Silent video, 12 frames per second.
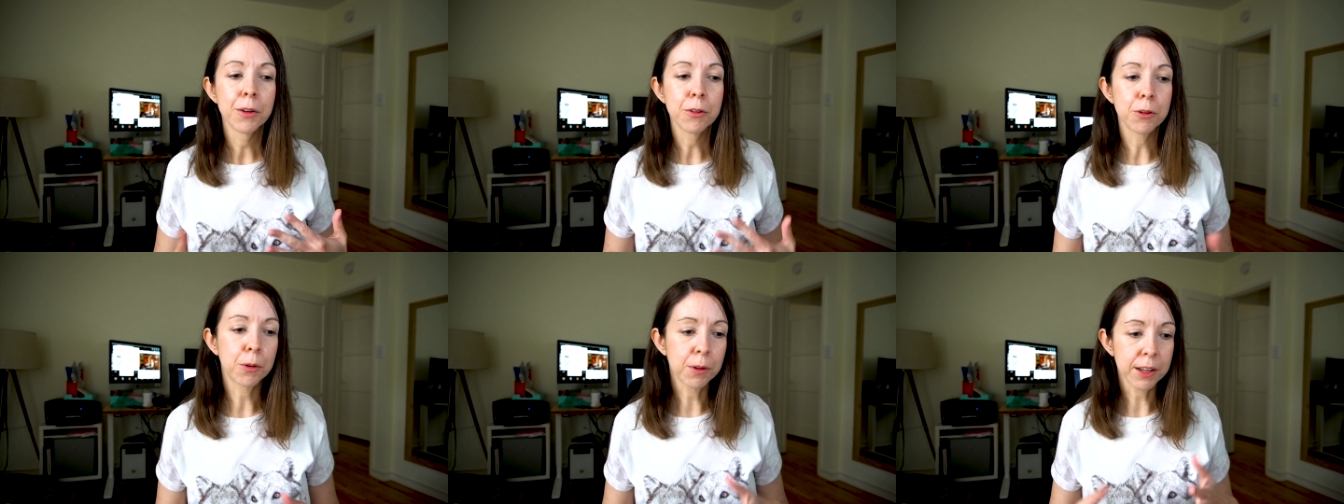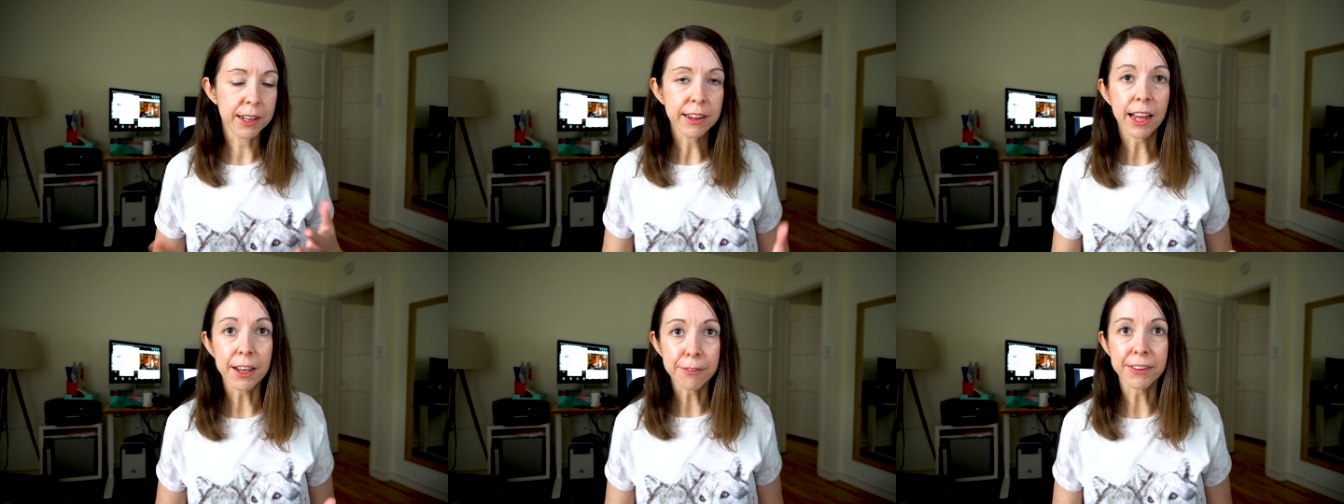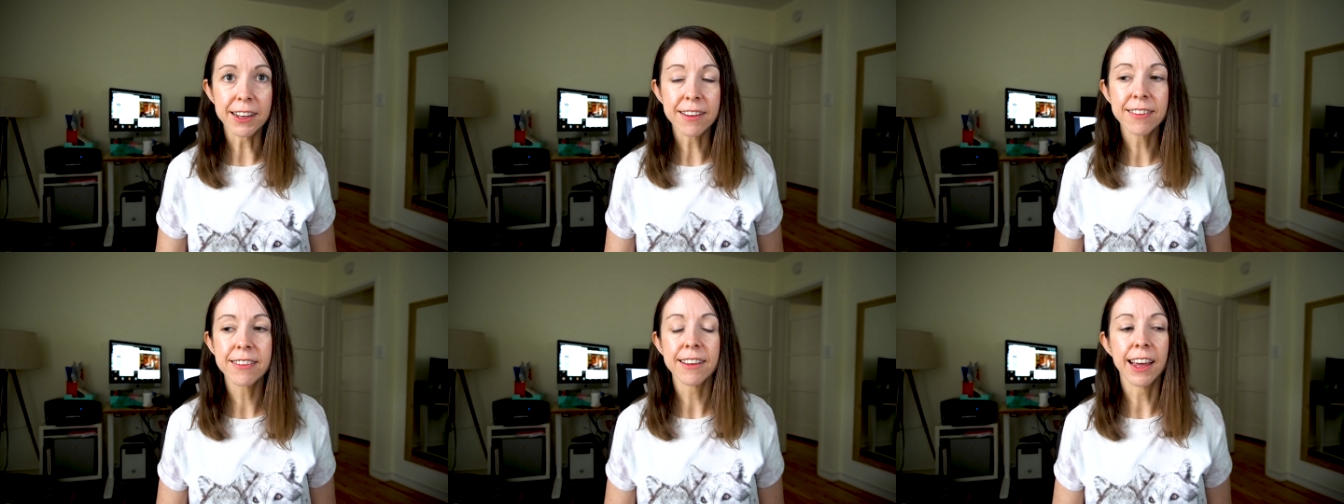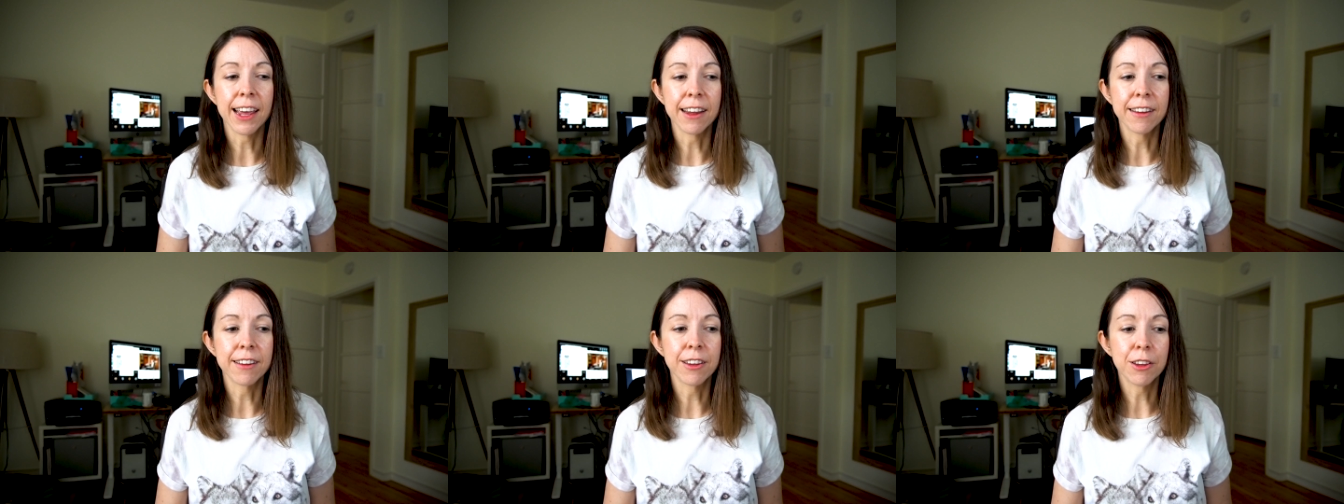dull and lifeless,
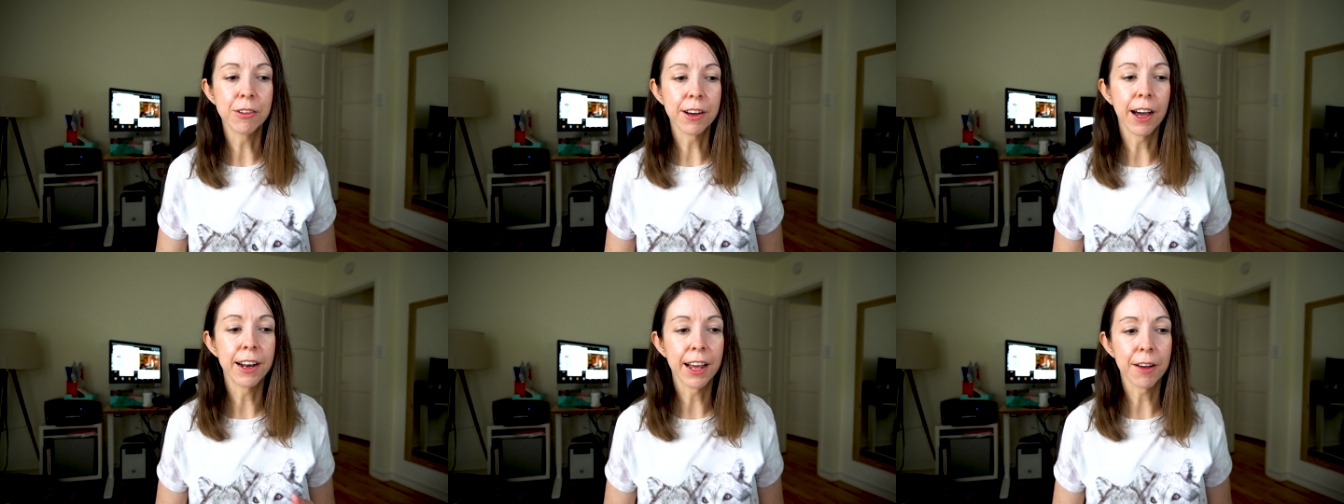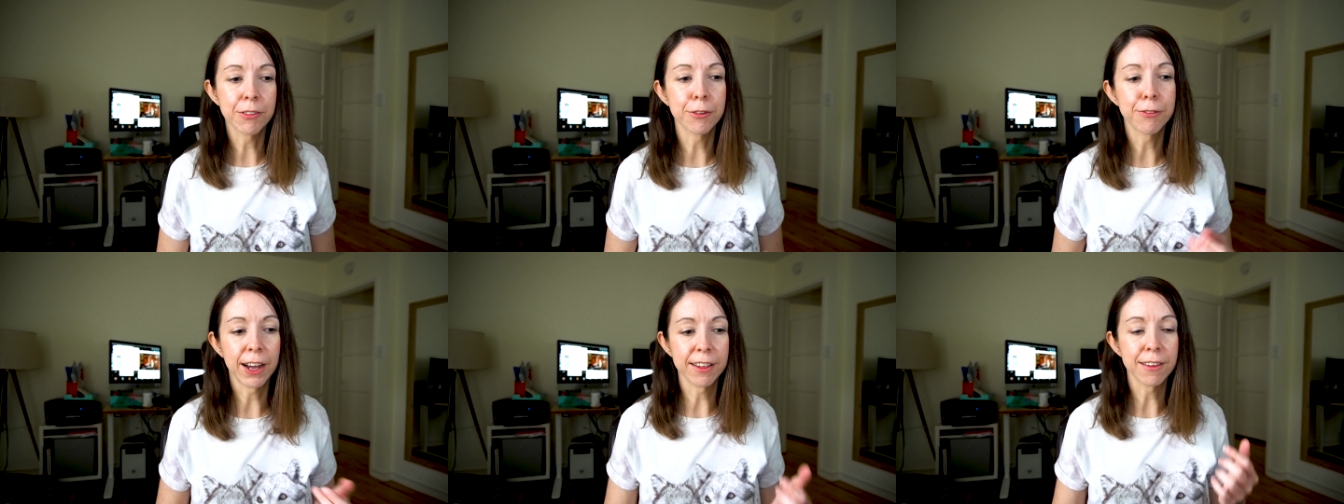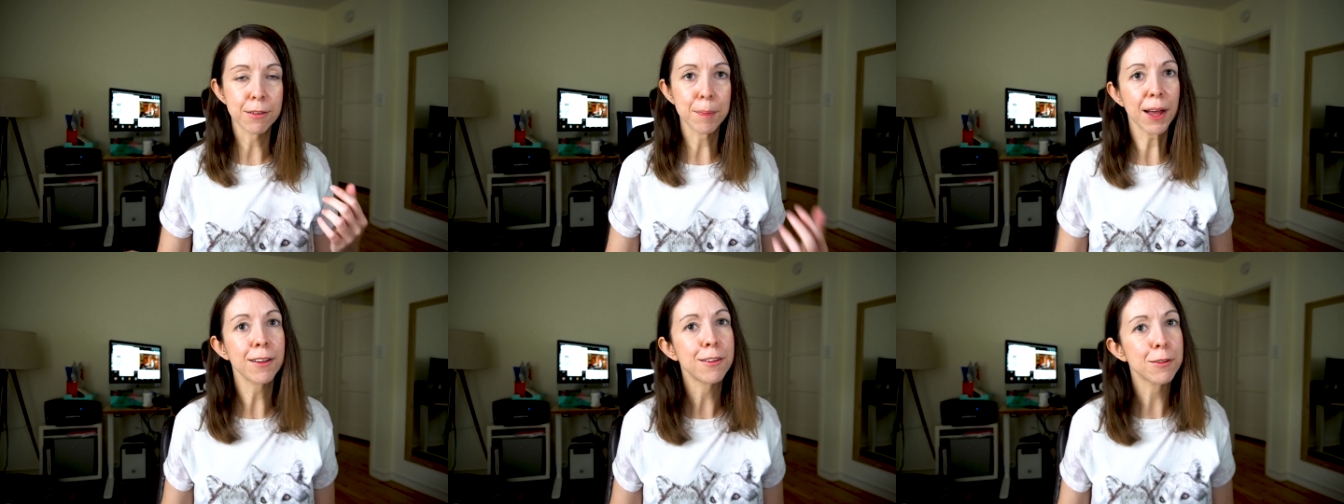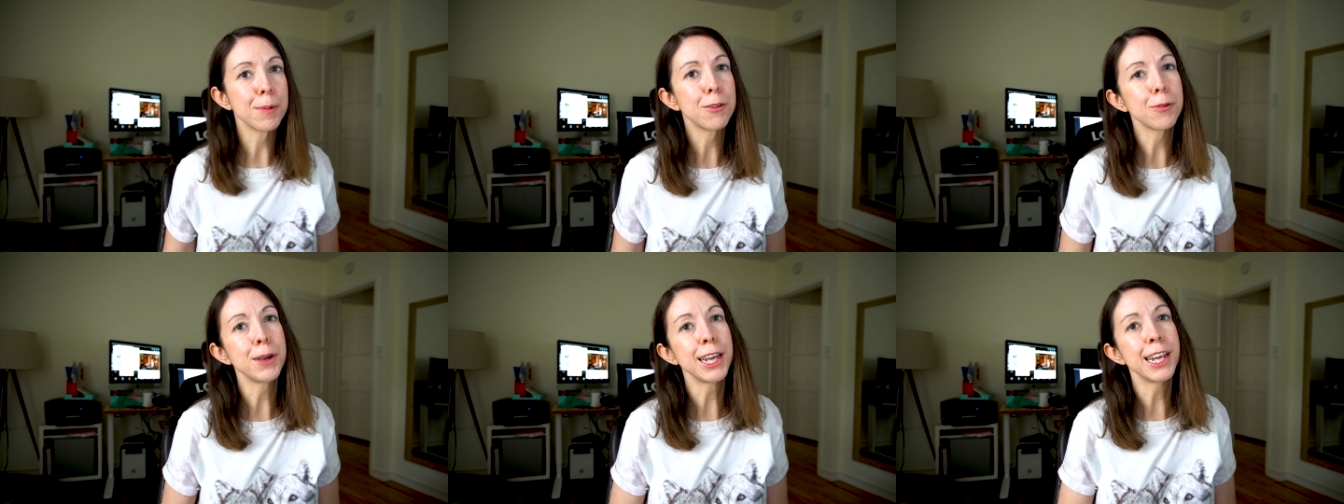and you kind of have to find this balance
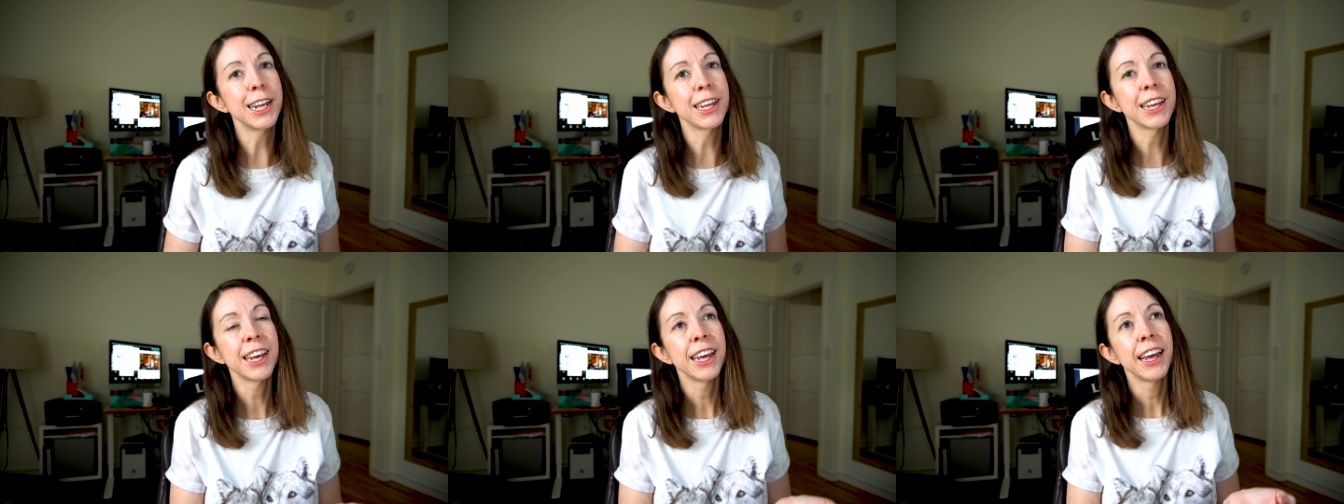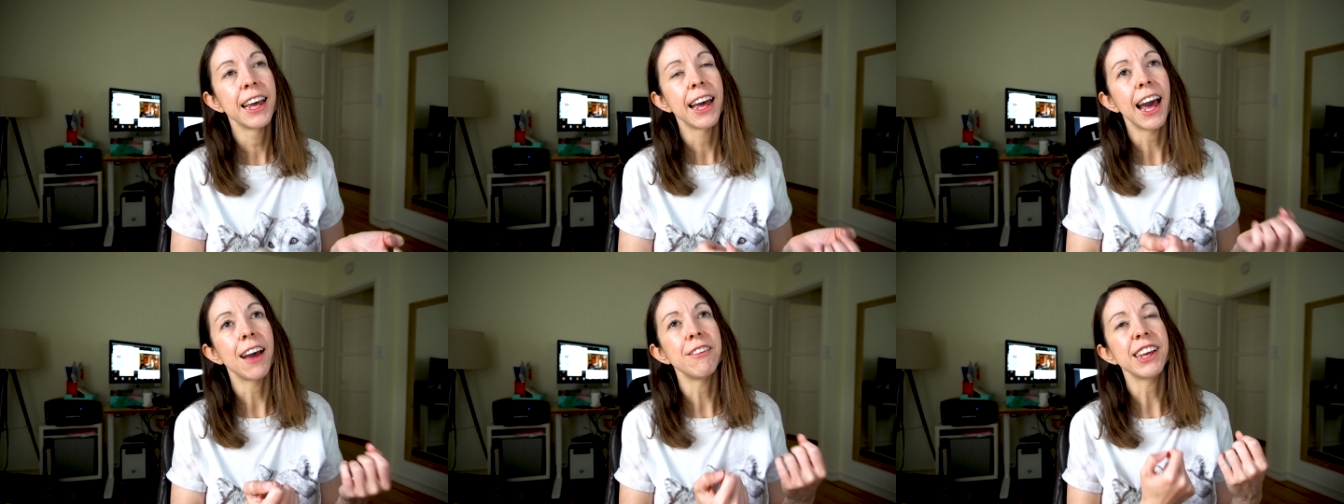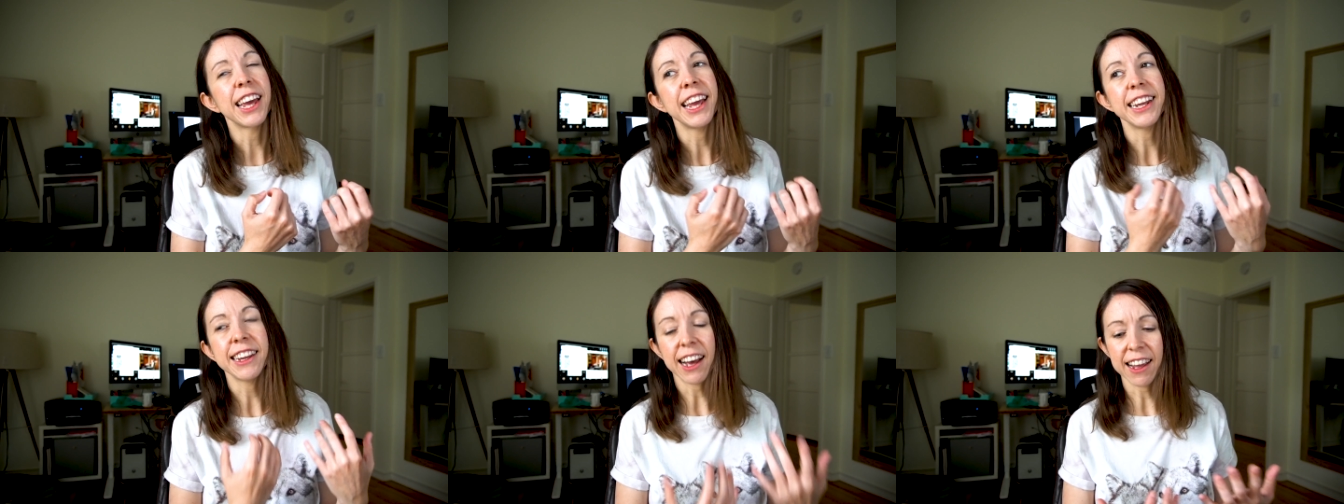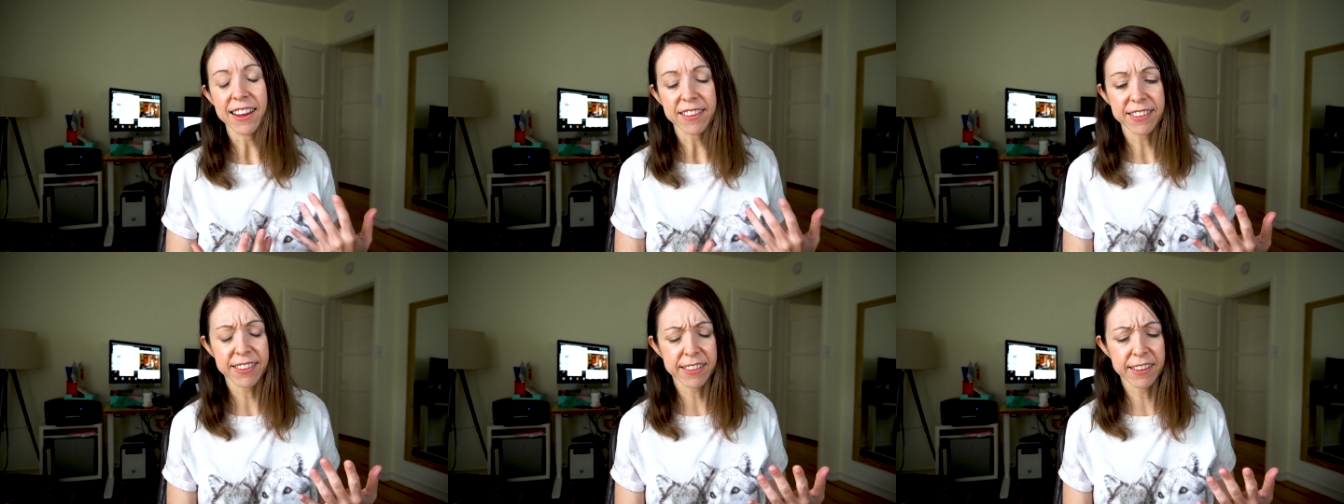between having a nice,